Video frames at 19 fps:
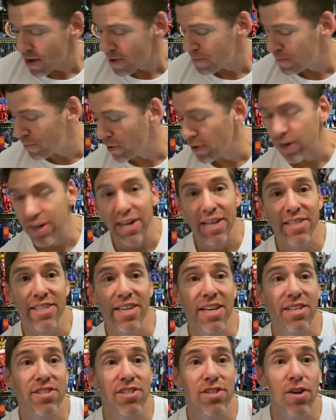But let's
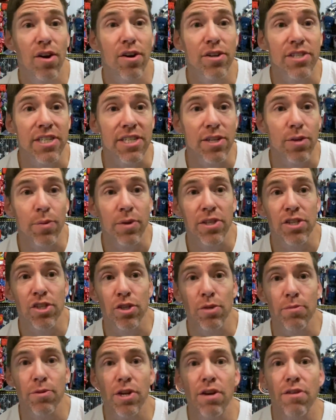get started with
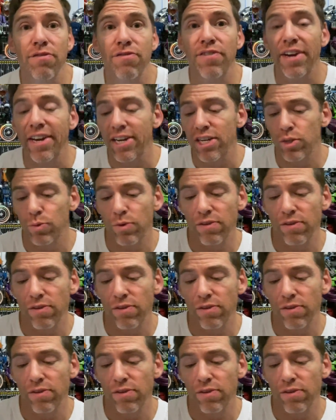some new figures.